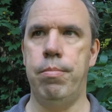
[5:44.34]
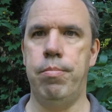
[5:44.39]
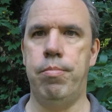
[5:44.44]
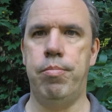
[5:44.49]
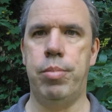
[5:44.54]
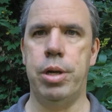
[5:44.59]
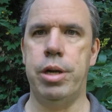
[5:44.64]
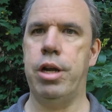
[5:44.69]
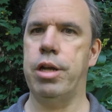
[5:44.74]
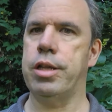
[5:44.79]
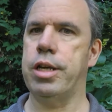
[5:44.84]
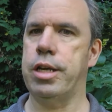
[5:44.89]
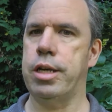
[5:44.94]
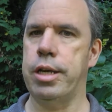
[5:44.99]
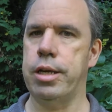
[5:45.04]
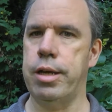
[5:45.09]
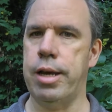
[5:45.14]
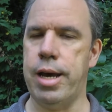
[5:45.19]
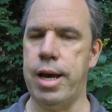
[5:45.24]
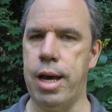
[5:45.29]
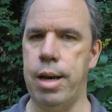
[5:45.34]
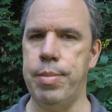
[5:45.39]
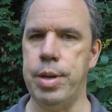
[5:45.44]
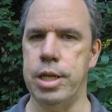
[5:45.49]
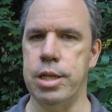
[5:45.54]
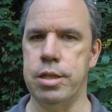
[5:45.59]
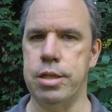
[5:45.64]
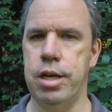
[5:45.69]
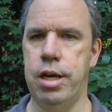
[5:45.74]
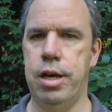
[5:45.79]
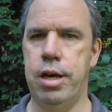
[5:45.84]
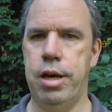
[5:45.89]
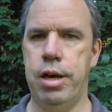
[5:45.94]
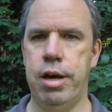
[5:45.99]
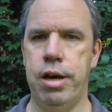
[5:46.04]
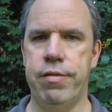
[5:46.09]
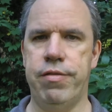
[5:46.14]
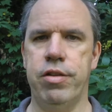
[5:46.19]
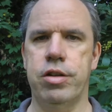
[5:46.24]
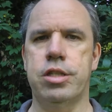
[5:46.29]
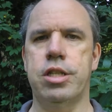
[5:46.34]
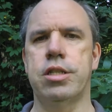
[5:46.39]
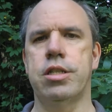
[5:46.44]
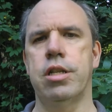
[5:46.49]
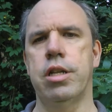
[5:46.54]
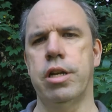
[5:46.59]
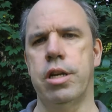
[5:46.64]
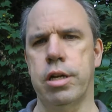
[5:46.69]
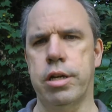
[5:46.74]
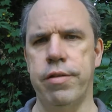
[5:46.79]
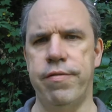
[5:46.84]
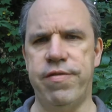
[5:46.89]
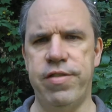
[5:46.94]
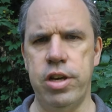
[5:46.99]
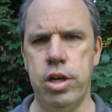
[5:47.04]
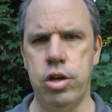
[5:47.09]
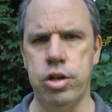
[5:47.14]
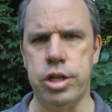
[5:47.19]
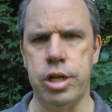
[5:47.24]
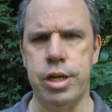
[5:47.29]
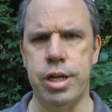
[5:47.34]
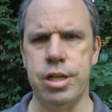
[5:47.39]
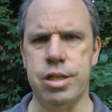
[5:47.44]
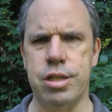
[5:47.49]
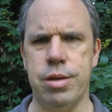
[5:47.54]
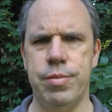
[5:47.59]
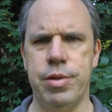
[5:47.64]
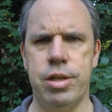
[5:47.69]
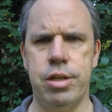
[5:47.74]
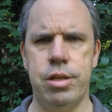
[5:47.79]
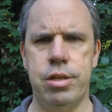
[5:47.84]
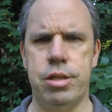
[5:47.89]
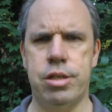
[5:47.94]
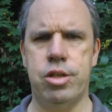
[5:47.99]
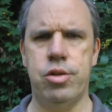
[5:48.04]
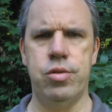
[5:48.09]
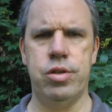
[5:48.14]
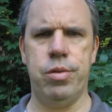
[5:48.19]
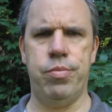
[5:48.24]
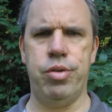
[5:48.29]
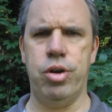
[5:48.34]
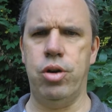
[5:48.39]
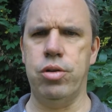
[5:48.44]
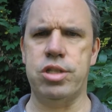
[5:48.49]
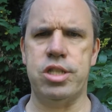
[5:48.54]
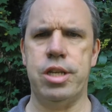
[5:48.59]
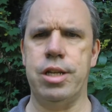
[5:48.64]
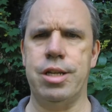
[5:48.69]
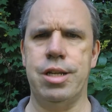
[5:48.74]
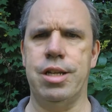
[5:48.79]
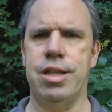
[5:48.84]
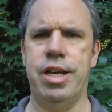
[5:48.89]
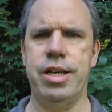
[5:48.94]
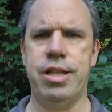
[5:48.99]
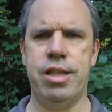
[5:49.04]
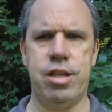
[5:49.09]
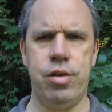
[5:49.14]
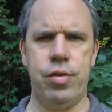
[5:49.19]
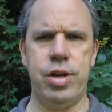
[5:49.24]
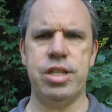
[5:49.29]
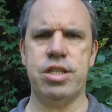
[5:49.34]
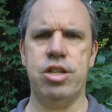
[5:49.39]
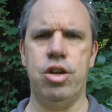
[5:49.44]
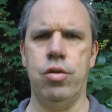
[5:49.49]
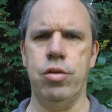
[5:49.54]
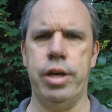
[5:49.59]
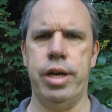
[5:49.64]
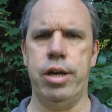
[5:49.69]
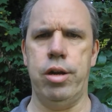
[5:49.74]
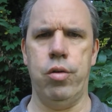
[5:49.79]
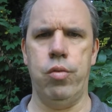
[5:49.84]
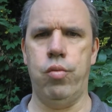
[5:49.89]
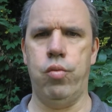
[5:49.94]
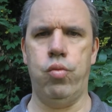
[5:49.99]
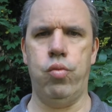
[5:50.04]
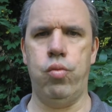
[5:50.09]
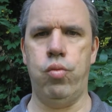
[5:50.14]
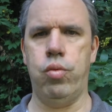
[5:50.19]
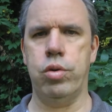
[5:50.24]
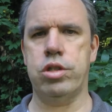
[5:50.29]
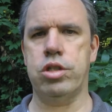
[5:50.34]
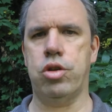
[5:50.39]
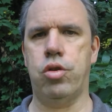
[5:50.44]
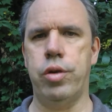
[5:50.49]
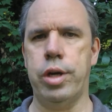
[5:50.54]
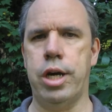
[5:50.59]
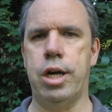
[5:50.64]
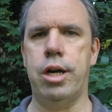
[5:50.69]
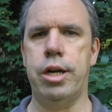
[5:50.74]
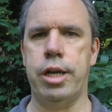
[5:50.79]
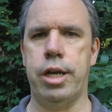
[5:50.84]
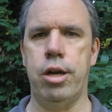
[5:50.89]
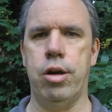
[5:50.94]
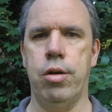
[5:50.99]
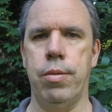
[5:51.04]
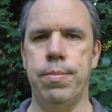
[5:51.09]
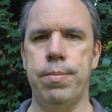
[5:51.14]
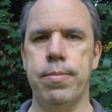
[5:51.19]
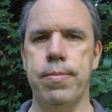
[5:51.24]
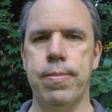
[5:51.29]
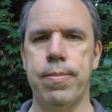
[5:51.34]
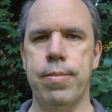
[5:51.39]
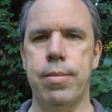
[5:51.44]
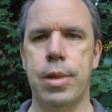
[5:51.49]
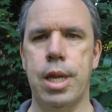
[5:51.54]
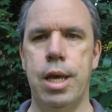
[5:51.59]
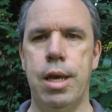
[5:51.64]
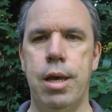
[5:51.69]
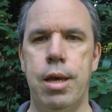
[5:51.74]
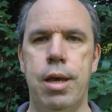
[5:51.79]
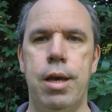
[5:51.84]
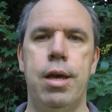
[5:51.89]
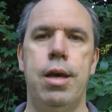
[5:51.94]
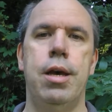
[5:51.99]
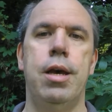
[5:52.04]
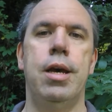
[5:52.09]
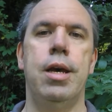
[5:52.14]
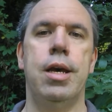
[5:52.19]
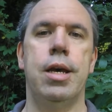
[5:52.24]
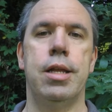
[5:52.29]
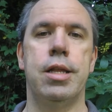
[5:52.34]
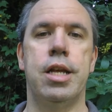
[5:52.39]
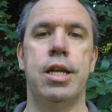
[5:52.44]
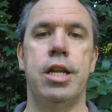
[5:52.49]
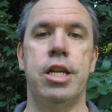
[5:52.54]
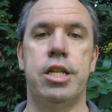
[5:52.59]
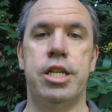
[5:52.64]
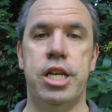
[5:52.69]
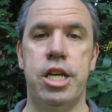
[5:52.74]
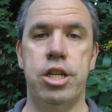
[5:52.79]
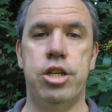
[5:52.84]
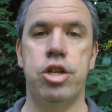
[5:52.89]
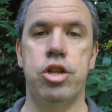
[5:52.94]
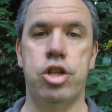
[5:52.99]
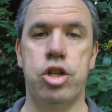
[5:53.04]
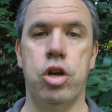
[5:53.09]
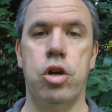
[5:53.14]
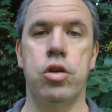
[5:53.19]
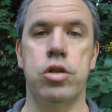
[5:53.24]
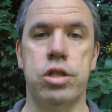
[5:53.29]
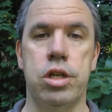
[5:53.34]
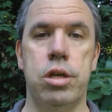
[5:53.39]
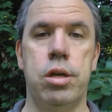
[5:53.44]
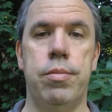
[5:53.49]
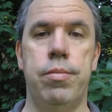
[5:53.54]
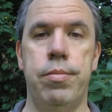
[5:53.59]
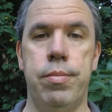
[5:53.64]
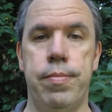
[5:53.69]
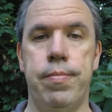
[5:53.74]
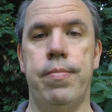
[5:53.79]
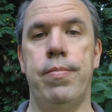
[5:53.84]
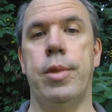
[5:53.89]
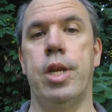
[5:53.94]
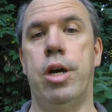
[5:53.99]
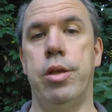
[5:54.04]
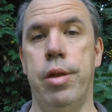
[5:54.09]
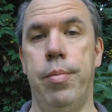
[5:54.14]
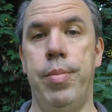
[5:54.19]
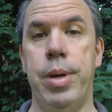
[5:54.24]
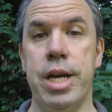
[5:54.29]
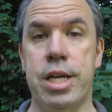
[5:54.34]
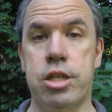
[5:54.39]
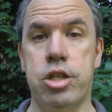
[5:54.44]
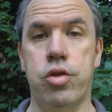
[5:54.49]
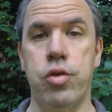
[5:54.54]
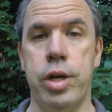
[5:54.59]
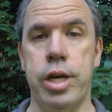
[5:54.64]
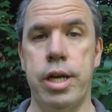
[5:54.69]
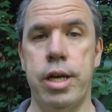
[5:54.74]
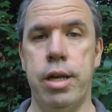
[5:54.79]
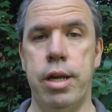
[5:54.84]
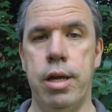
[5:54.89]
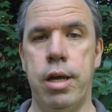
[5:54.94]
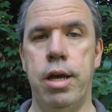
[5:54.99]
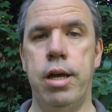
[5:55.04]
But nothing happens. At first there's a little confusion and some of the students are protesting, like, there is no leader, what's going on here? And then the teacher shows them on the big screen